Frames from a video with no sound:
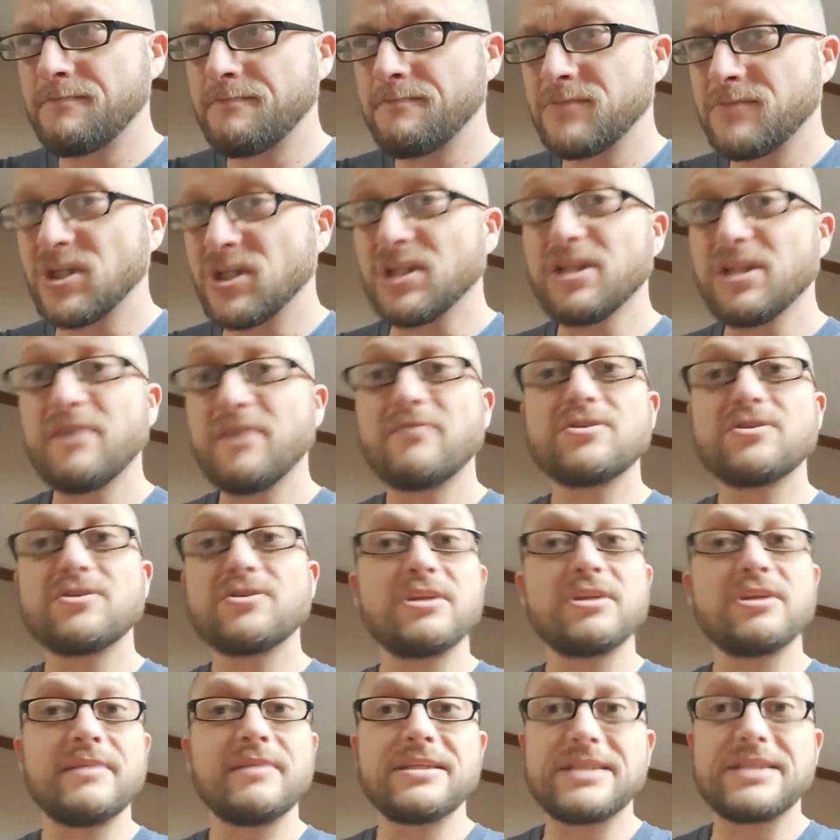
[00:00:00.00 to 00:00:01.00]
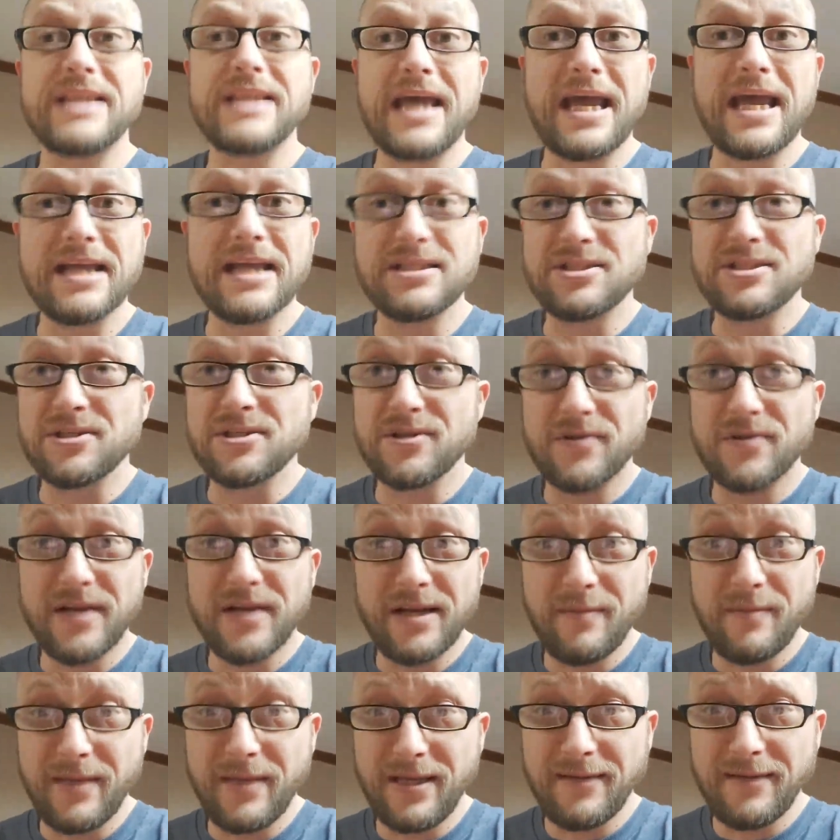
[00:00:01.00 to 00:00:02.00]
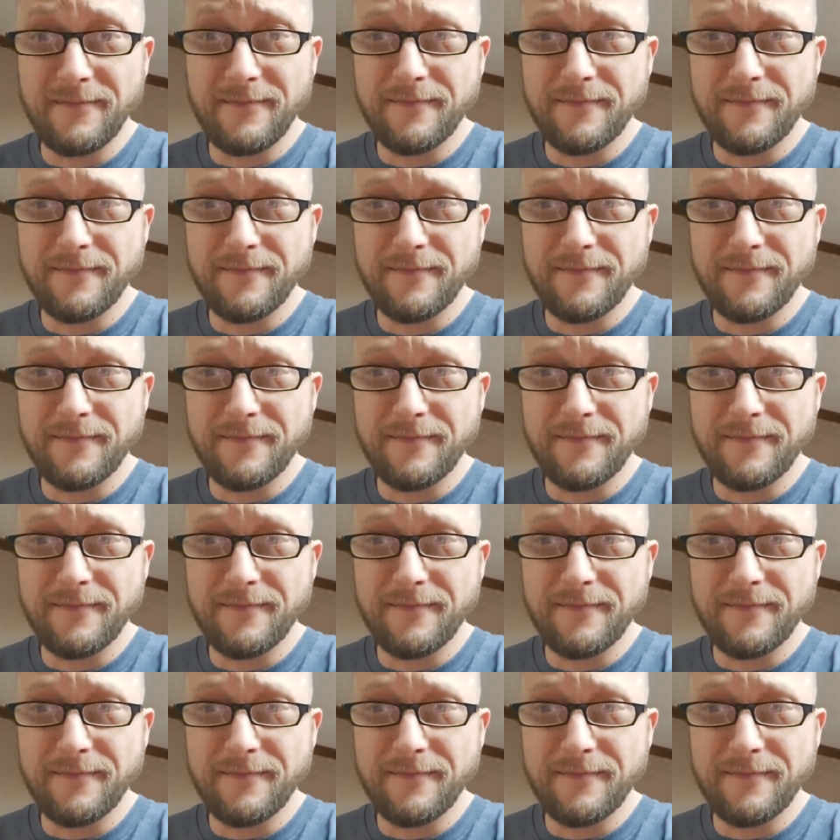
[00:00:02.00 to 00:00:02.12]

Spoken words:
delivers them into the hands of their enemy.